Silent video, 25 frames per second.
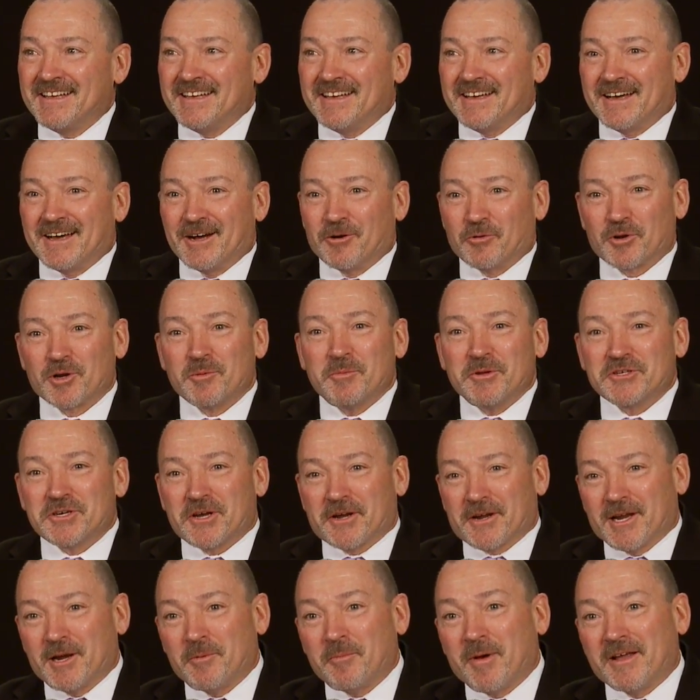We're going to be
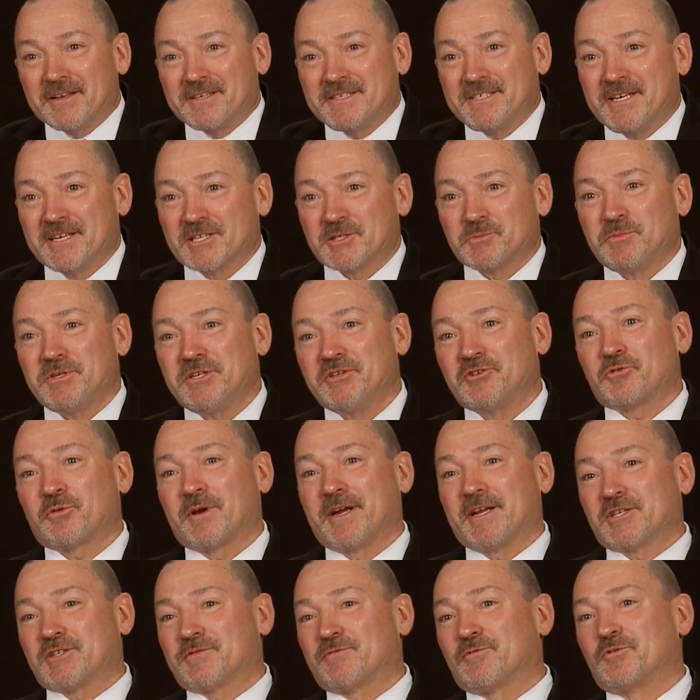talking about TSP
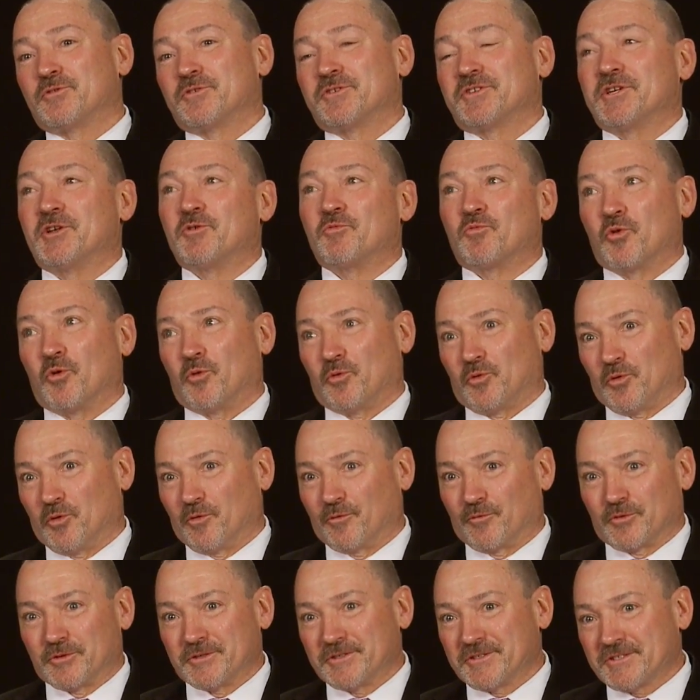transfers and
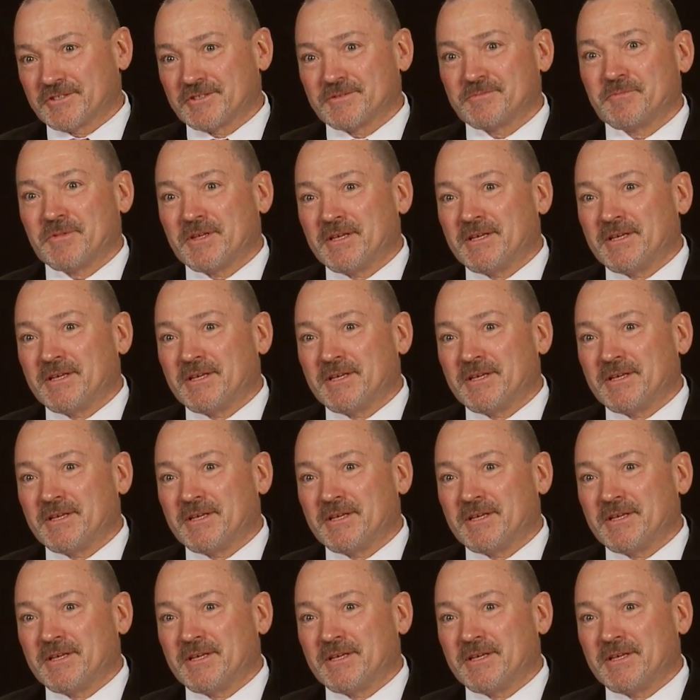rollovers.